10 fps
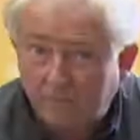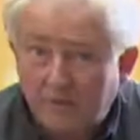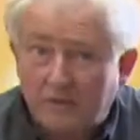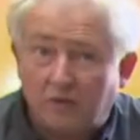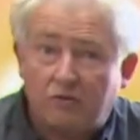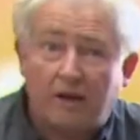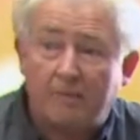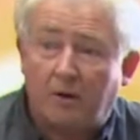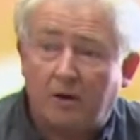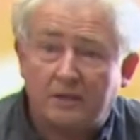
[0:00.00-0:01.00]
This little grey
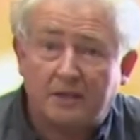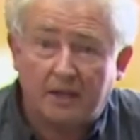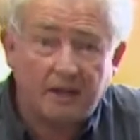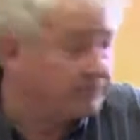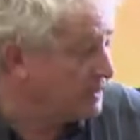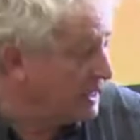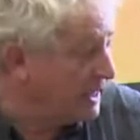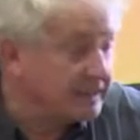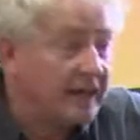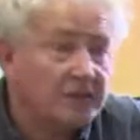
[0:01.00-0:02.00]
box here
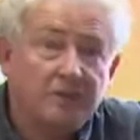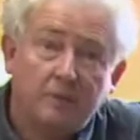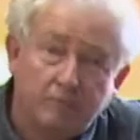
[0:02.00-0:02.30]
is actually the